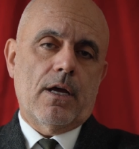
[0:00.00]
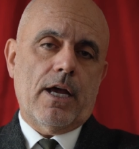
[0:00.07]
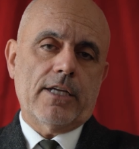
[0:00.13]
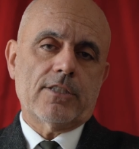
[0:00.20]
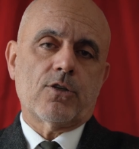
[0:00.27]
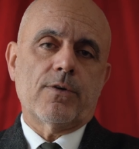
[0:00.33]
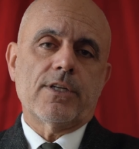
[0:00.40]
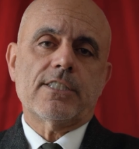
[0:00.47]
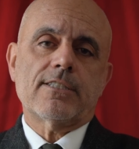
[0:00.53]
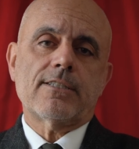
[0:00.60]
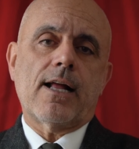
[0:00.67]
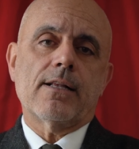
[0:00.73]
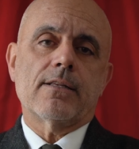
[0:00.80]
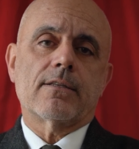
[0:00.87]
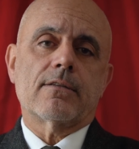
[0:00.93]
As a
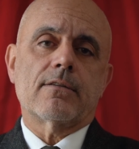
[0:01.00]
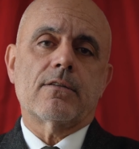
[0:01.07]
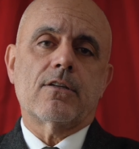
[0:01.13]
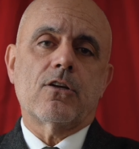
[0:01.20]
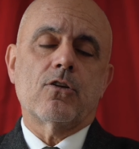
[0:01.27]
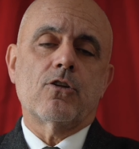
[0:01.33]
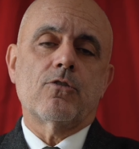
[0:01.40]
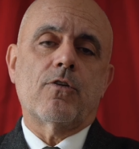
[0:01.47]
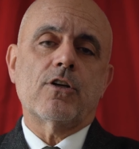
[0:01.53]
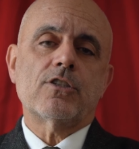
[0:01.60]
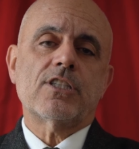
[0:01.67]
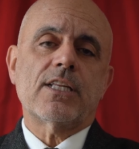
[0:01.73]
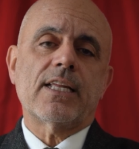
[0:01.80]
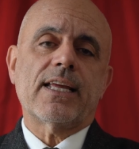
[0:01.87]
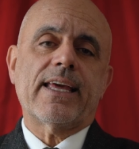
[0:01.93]
result, the
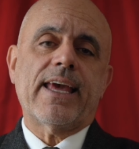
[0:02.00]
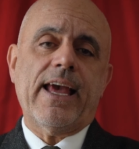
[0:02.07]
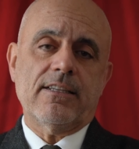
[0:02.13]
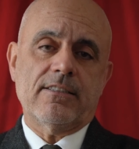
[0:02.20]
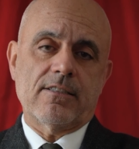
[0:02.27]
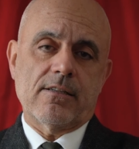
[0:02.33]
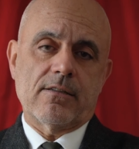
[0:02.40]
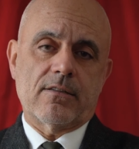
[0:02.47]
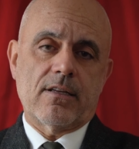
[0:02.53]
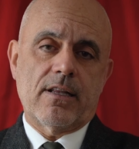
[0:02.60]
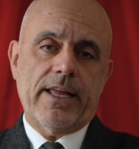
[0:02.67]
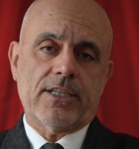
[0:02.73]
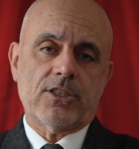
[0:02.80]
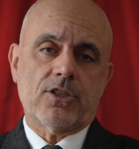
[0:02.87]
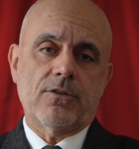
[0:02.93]
university cancelled the
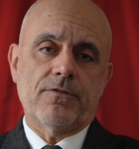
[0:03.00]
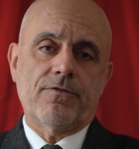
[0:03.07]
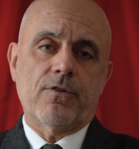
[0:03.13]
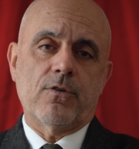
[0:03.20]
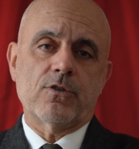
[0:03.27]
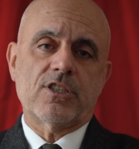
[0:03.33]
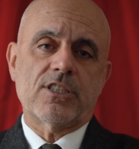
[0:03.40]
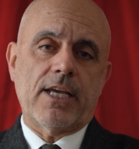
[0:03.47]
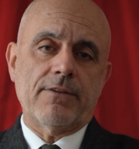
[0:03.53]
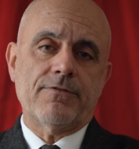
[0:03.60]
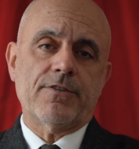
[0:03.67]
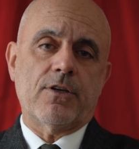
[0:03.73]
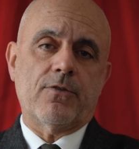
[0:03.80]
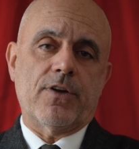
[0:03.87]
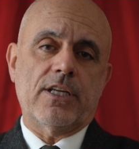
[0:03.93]
lecture for
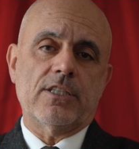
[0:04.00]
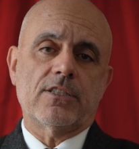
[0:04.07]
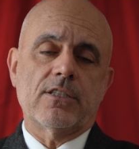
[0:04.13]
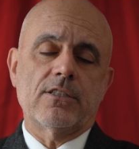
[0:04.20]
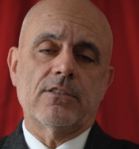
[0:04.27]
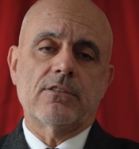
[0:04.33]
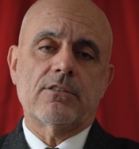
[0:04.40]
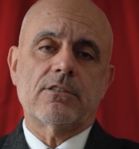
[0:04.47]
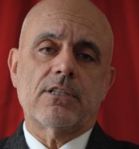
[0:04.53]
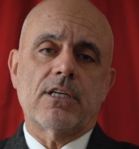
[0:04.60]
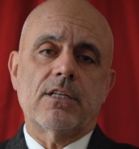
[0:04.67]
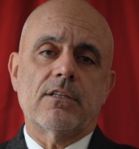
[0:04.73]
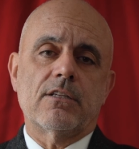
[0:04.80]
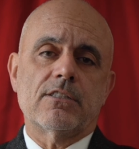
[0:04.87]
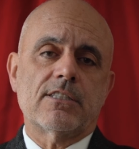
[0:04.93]
safety reasons
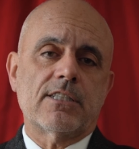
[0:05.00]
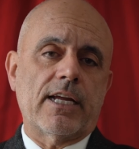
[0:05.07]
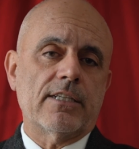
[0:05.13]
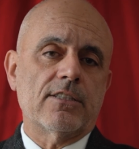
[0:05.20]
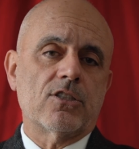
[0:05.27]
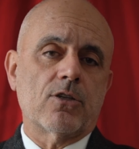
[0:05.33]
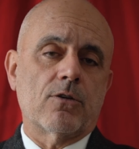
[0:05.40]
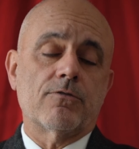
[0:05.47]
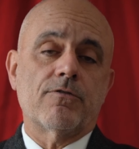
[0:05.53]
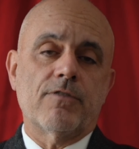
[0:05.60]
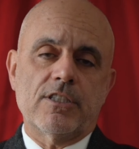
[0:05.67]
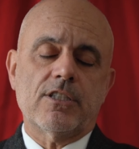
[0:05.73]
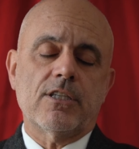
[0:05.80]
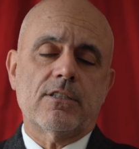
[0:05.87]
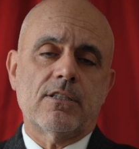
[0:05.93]
in the sense of
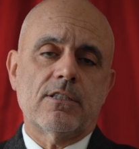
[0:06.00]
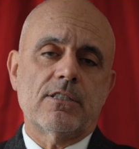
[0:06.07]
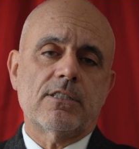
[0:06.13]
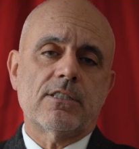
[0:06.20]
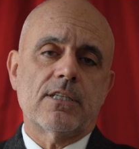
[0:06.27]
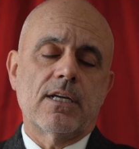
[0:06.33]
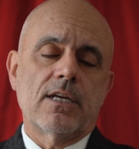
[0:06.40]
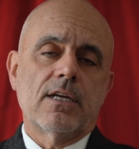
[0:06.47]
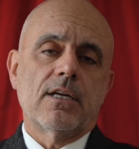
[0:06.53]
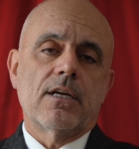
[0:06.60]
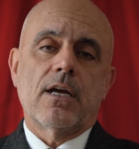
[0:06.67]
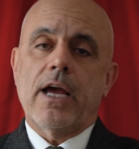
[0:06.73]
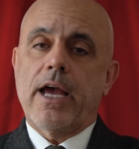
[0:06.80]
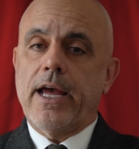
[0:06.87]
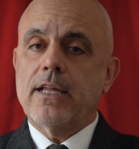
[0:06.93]
visitors
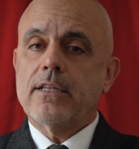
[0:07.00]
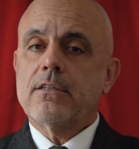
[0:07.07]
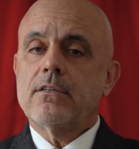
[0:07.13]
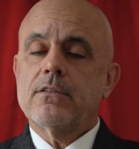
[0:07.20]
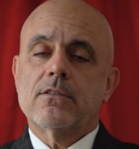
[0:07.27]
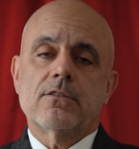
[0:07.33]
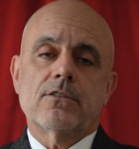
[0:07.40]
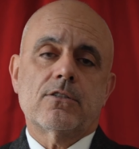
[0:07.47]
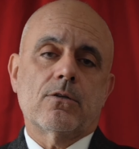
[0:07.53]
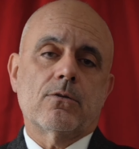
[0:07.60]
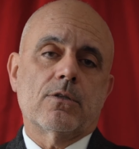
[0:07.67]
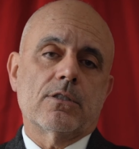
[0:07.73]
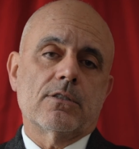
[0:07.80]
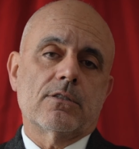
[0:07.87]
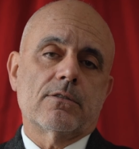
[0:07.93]
and
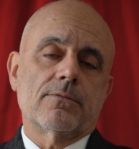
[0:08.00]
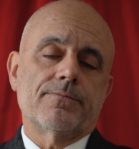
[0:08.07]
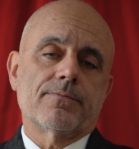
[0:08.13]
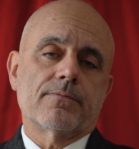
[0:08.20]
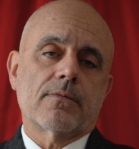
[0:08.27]
students.